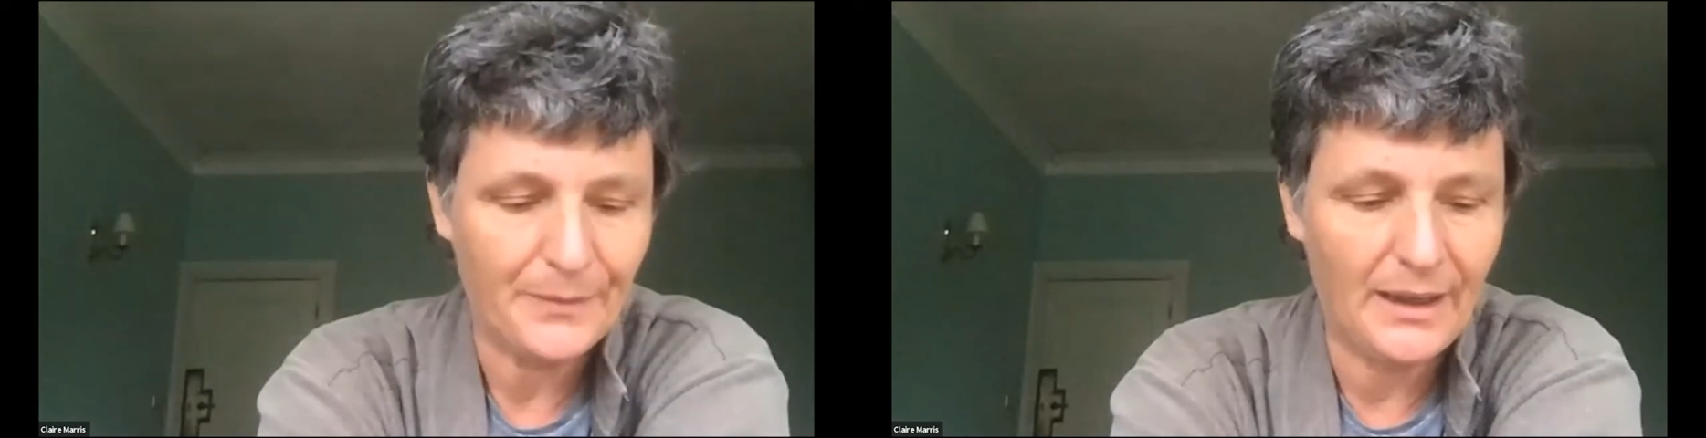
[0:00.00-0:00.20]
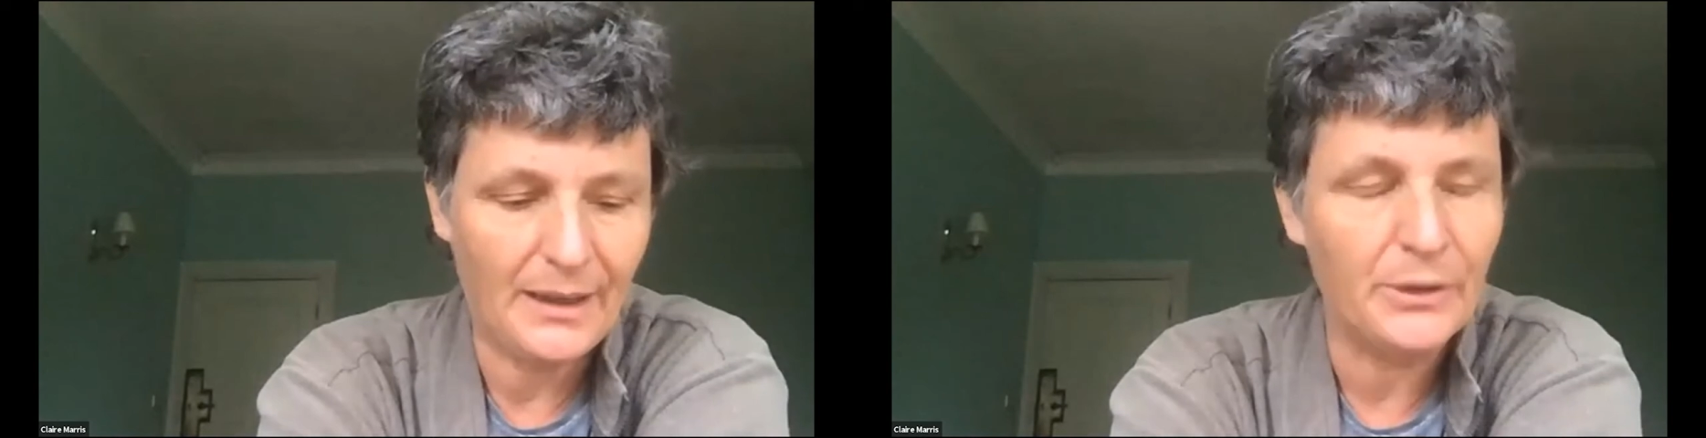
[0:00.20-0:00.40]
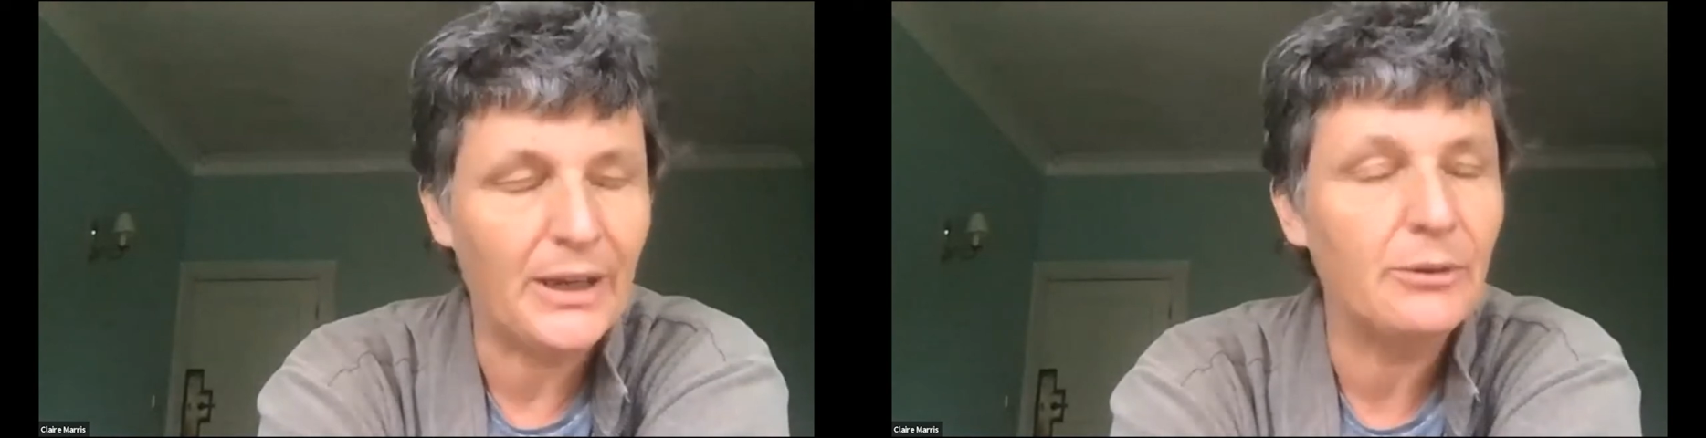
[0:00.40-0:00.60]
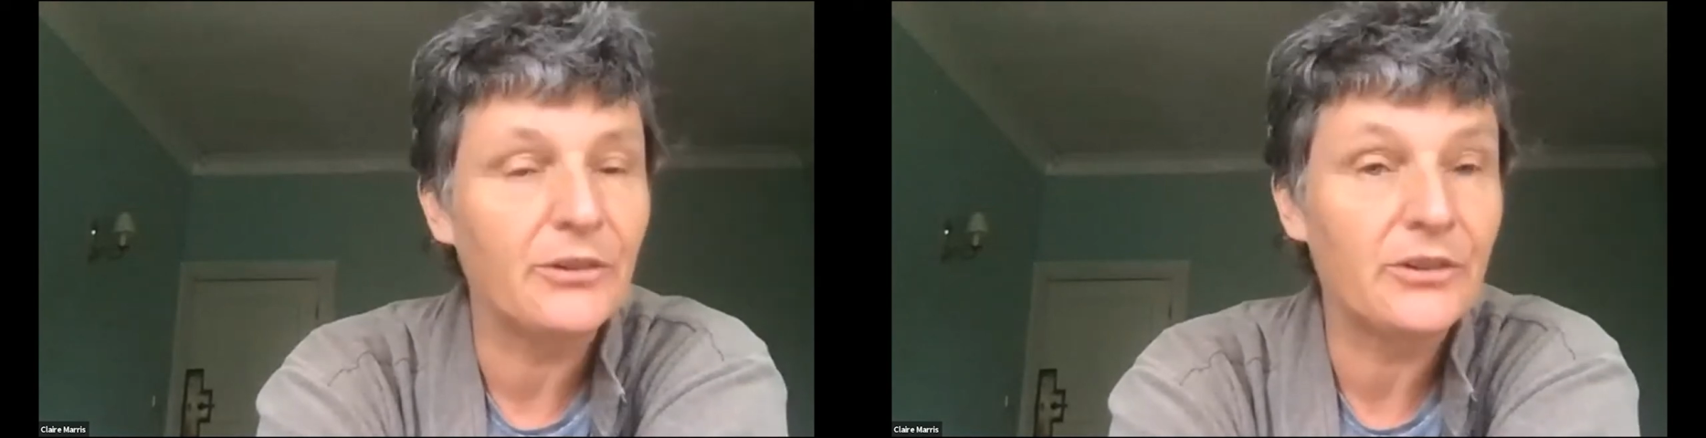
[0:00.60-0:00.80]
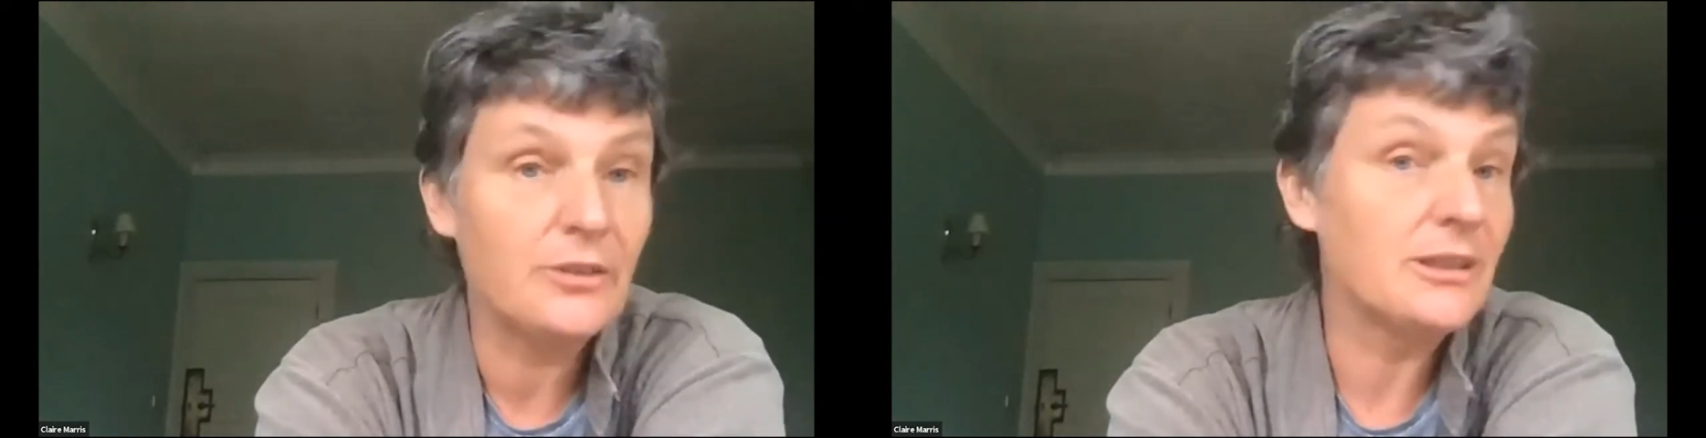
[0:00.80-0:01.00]
but I was
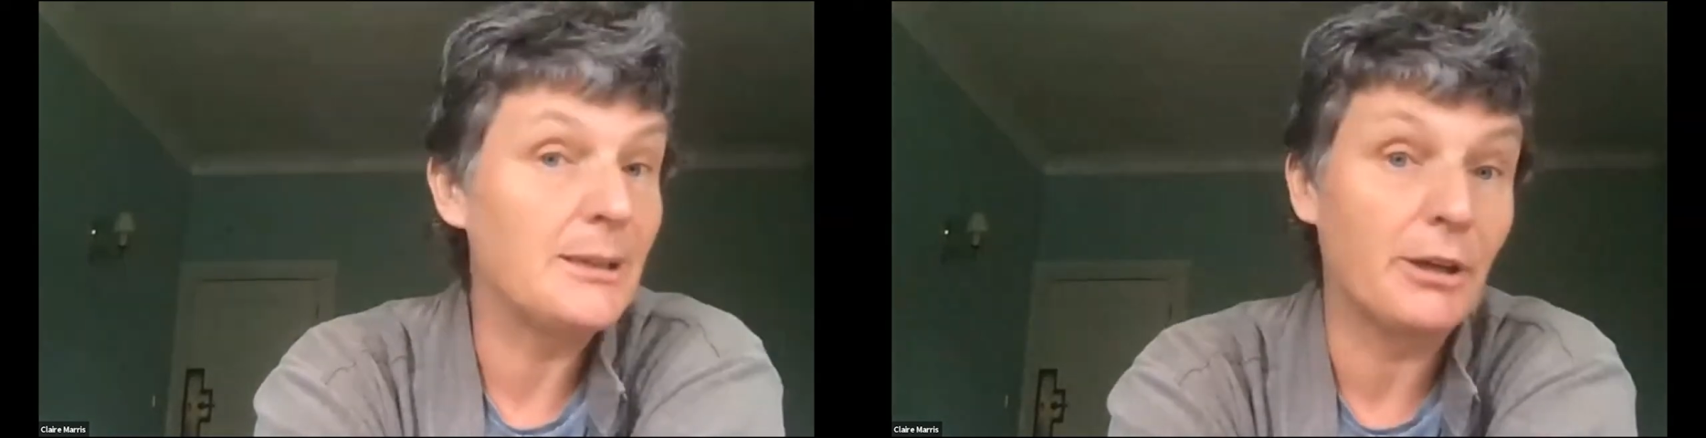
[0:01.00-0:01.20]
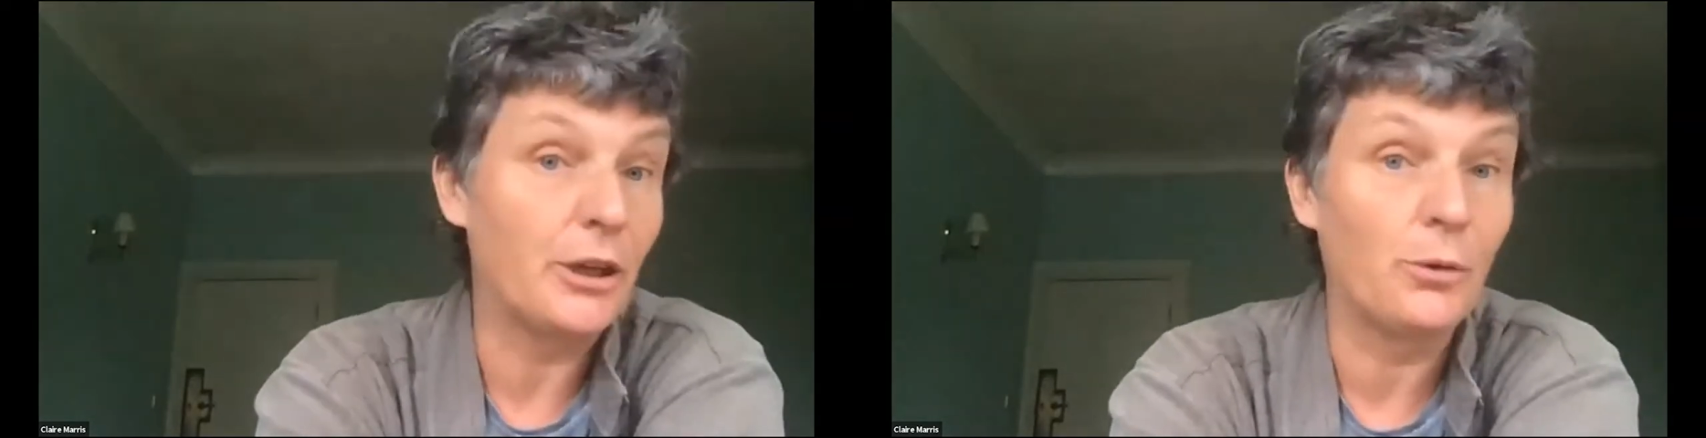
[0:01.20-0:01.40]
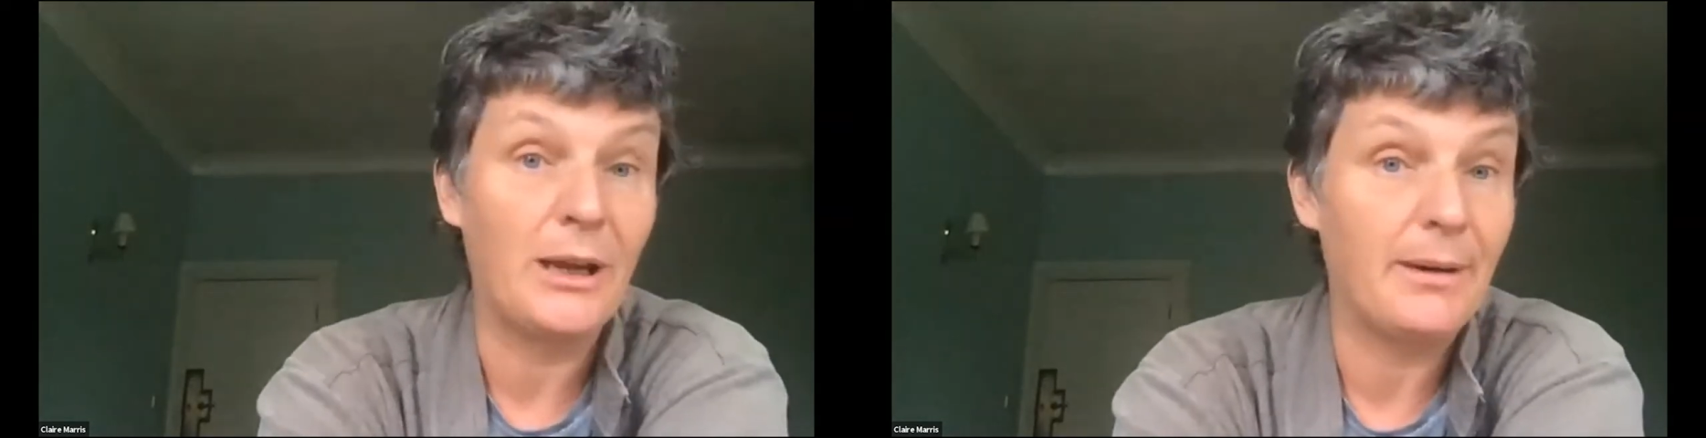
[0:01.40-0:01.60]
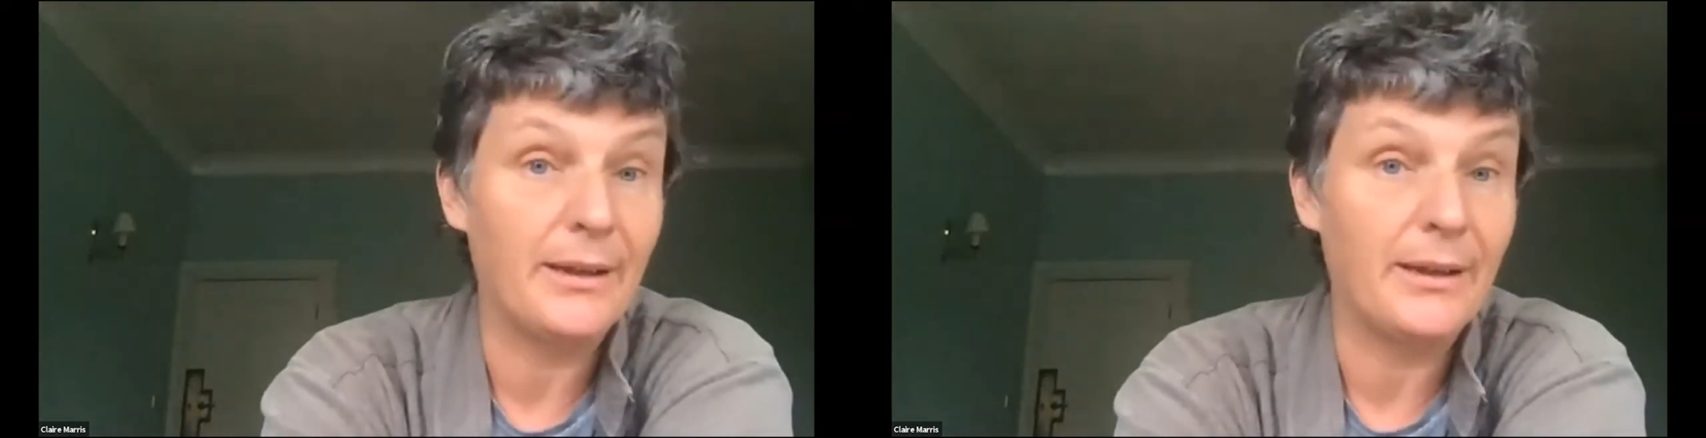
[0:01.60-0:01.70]
totally blown away by